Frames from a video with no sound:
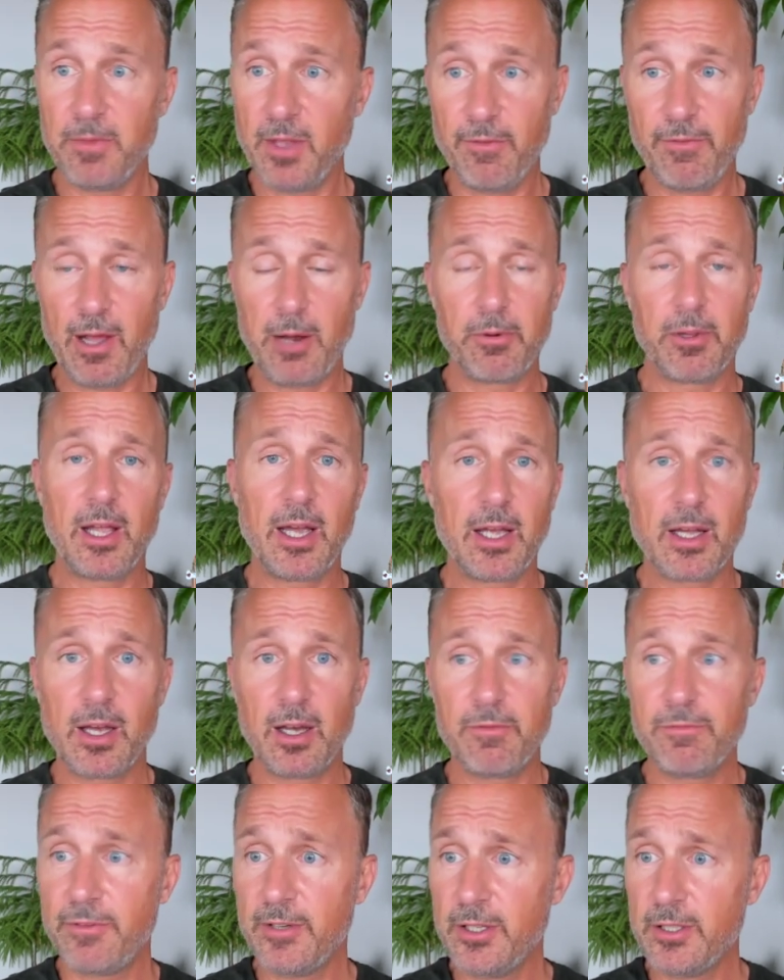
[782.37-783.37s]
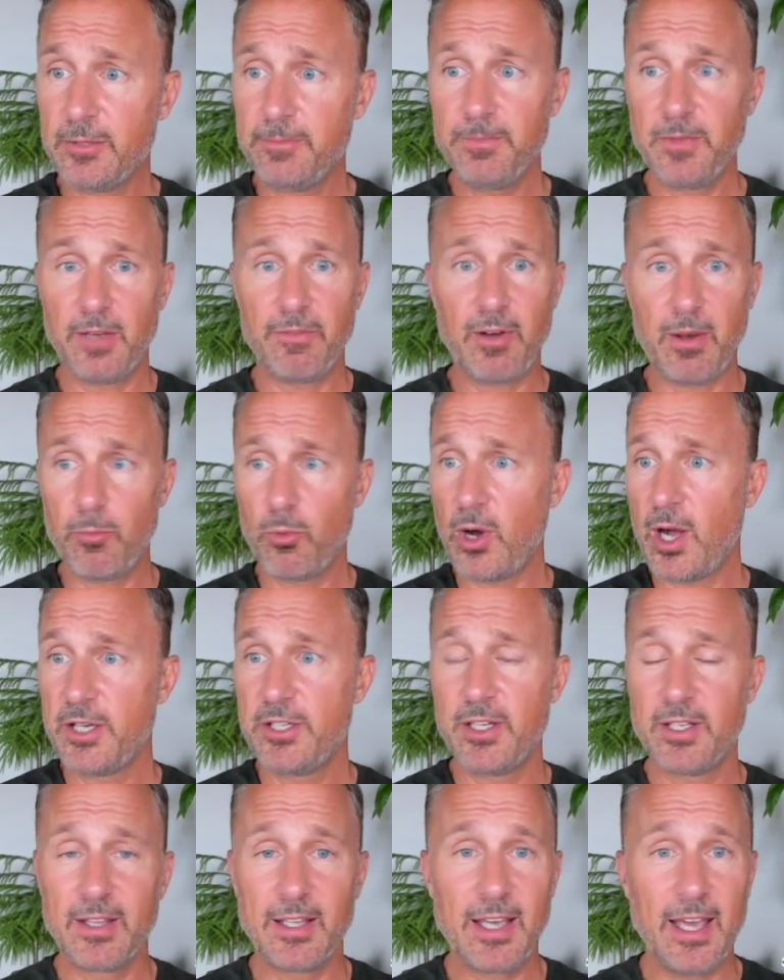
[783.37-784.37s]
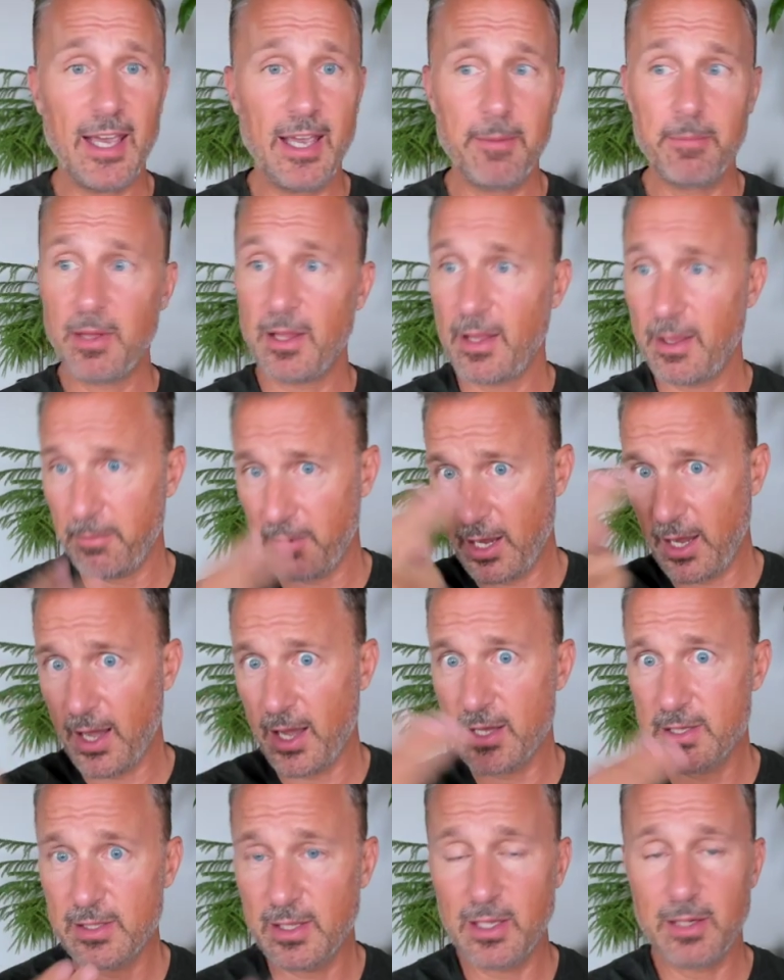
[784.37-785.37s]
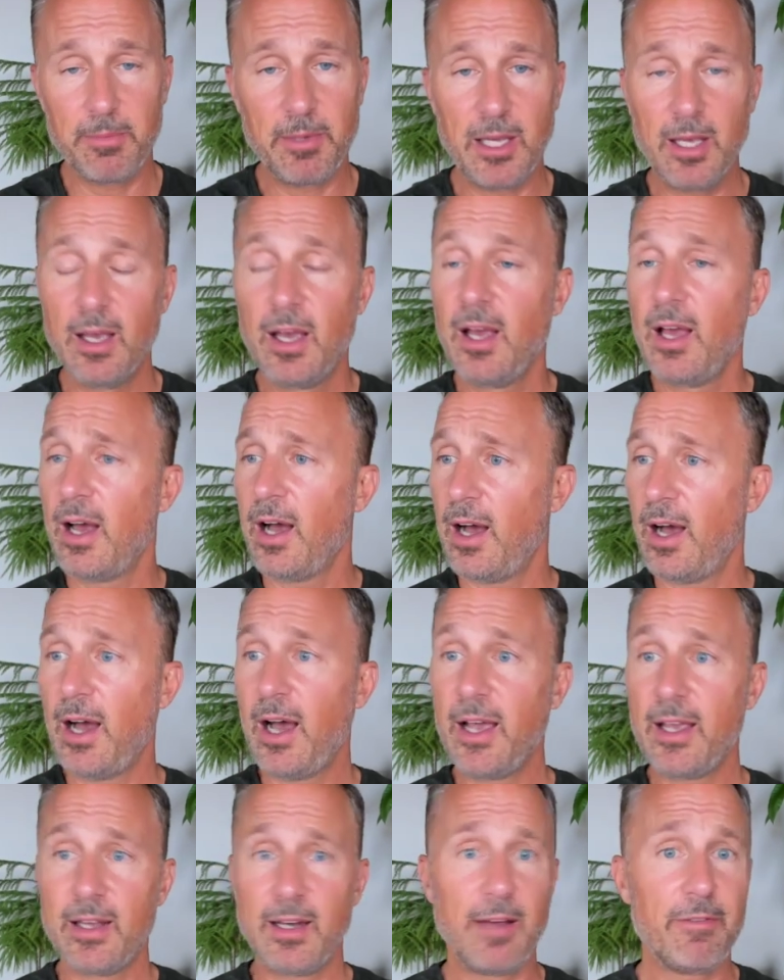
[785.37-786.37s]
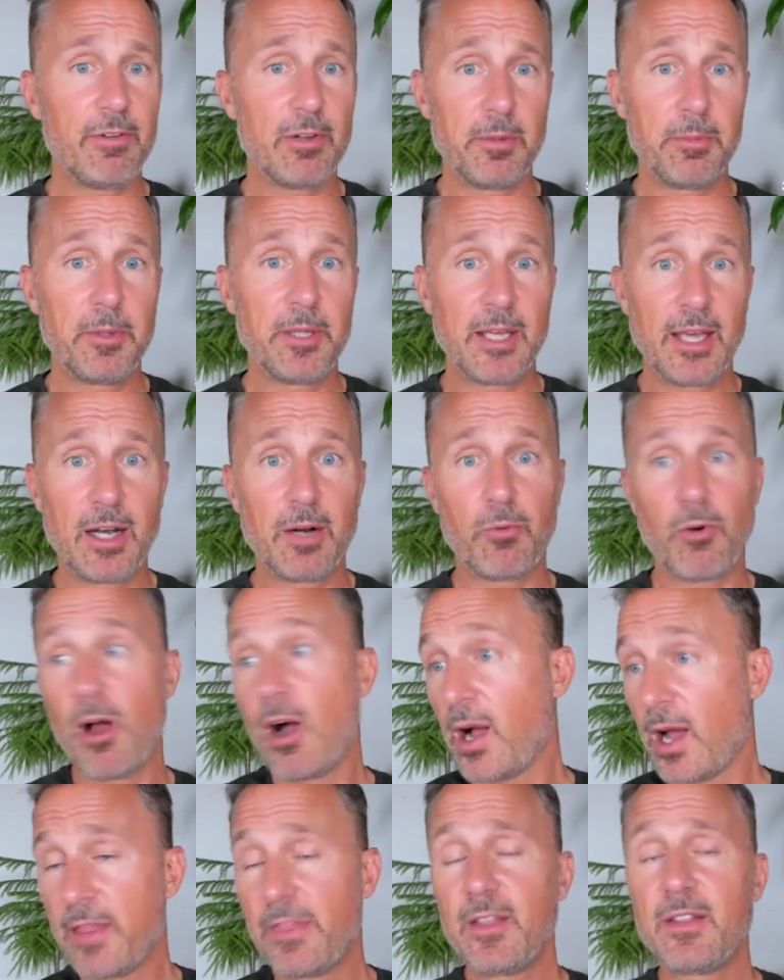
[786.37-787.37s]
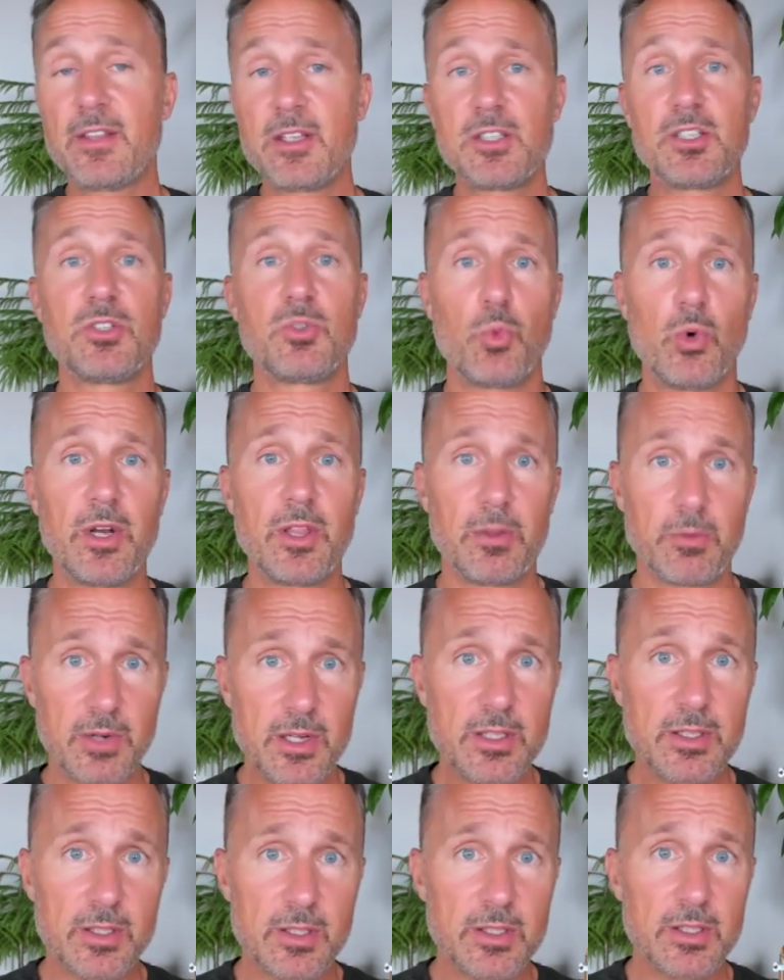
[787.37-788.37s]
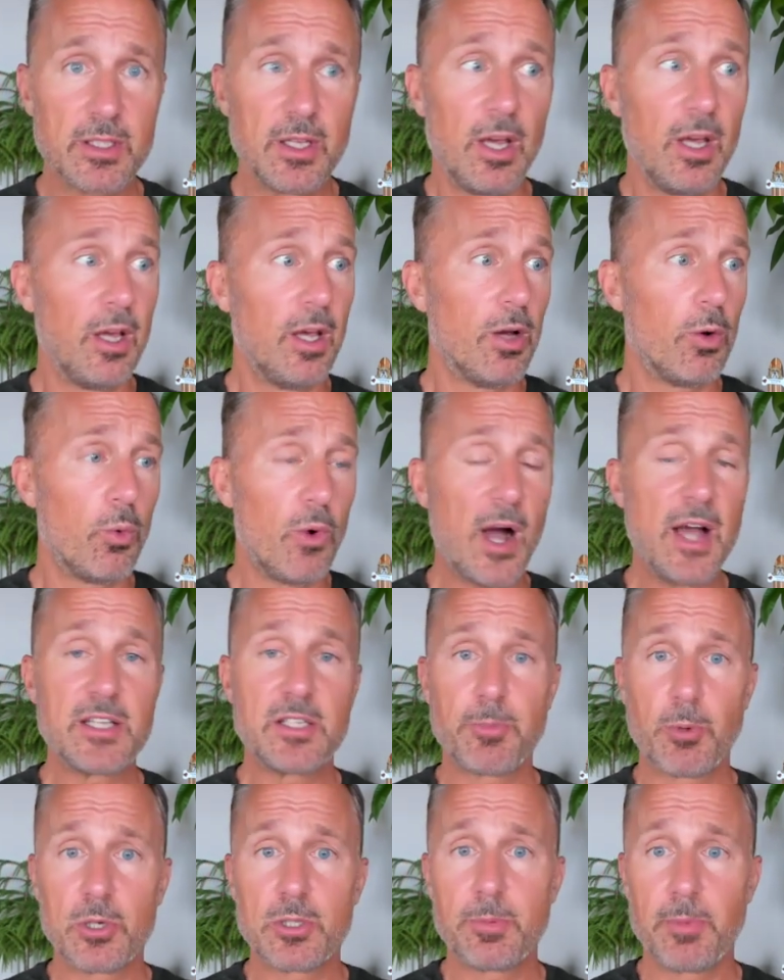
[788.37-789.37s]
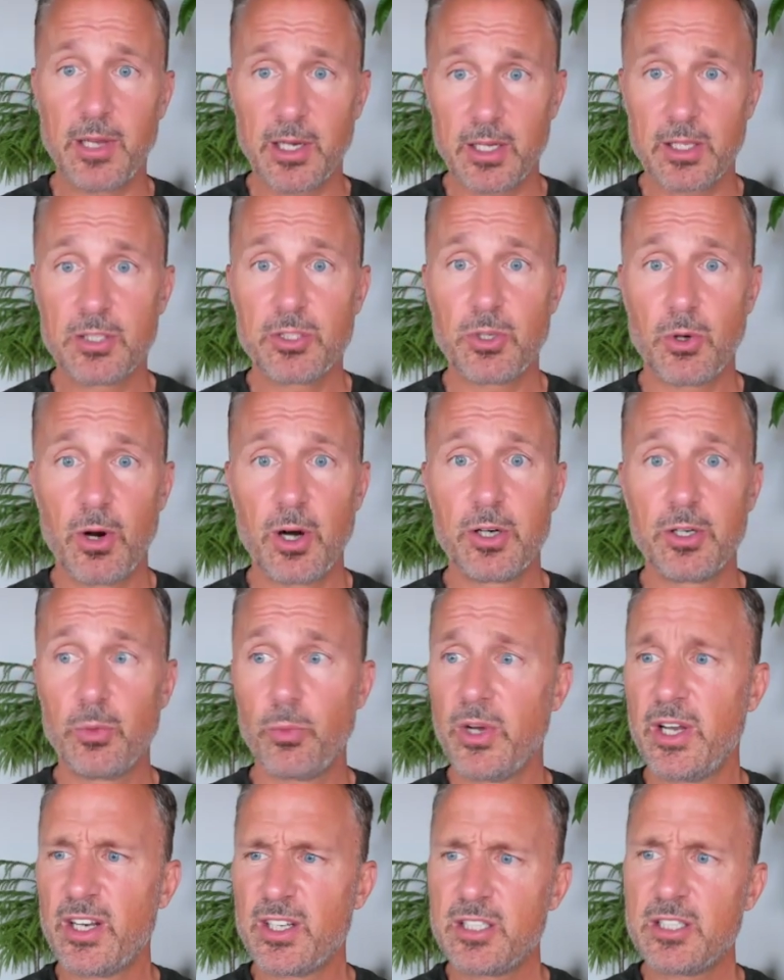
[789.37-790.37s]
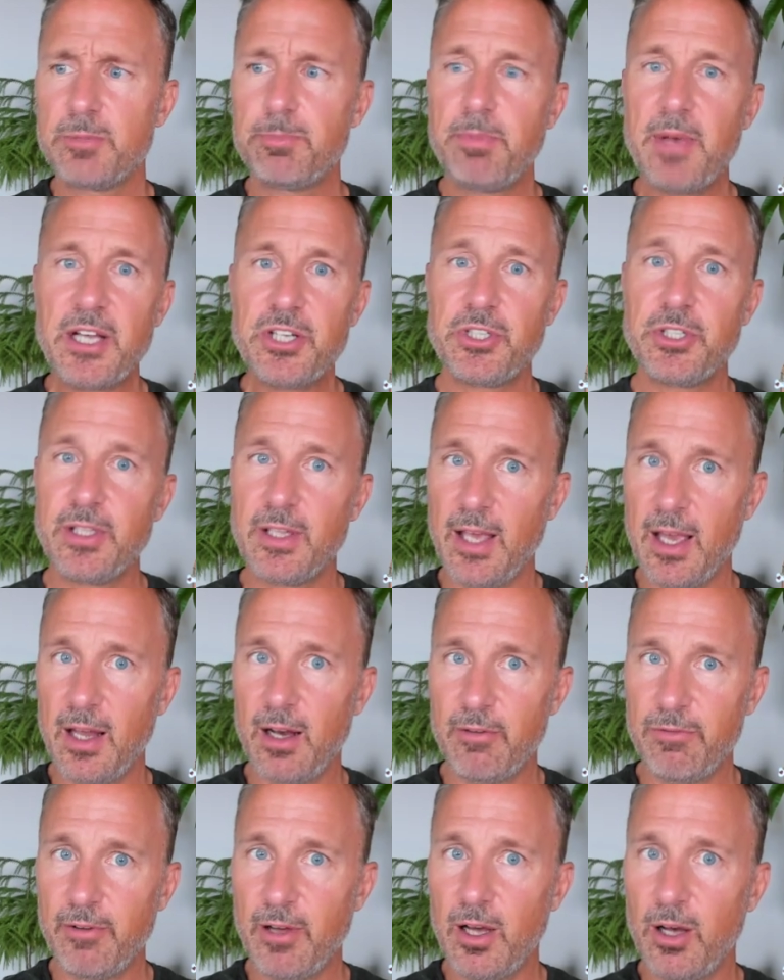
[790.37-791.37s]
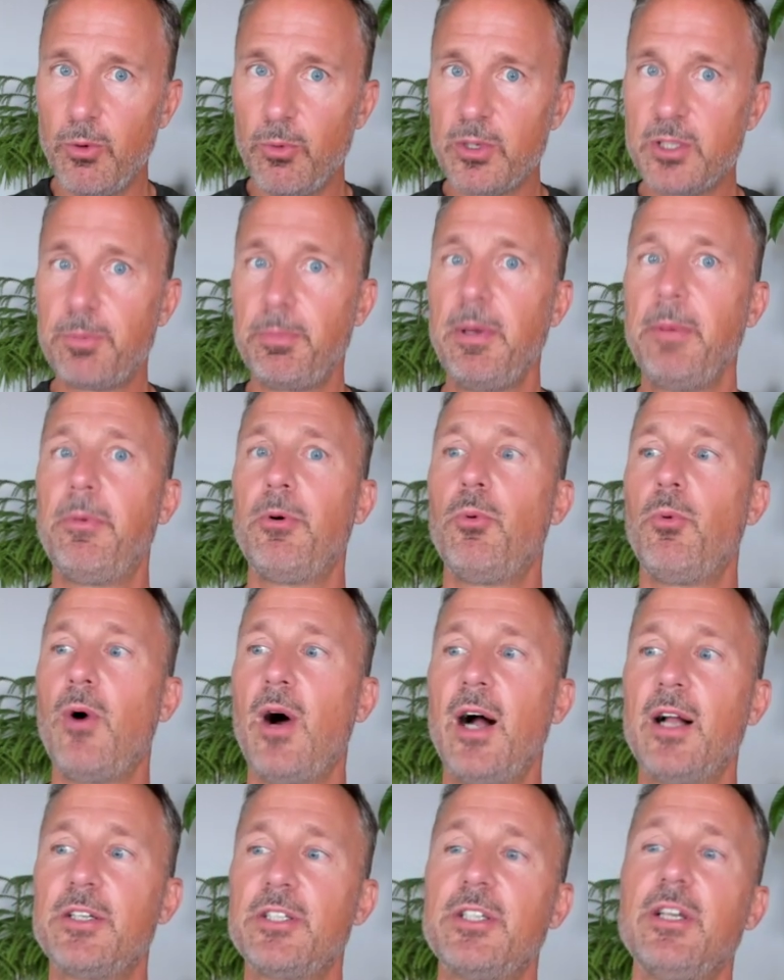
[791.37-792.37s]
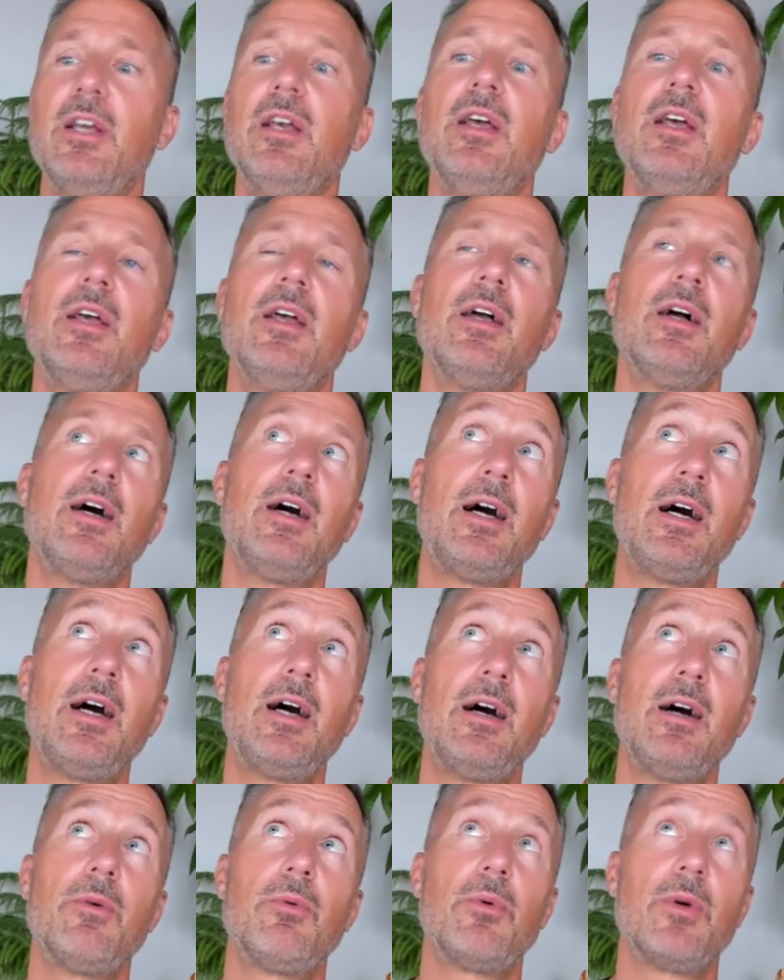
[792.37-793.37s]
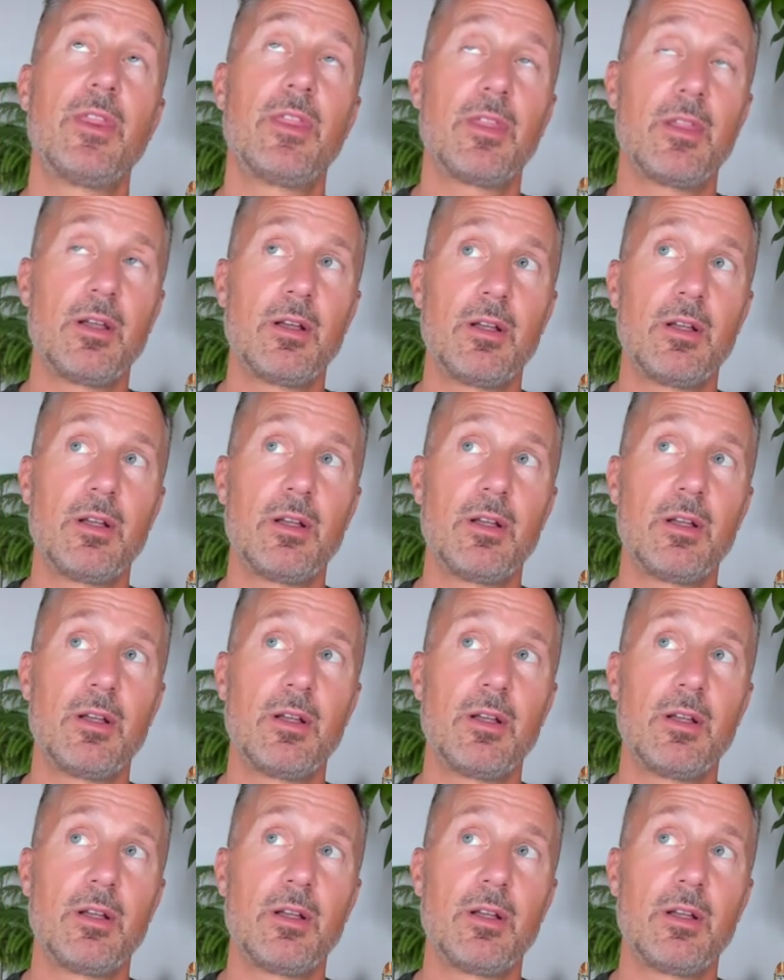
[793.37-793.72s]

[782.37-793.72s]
If I rely on gut feel, if I'm watching the game and my eyes lead me, I inevitably get it wrong. I think this is one of the reasons why sports betting is so hard to win, especially NFL, which people watch with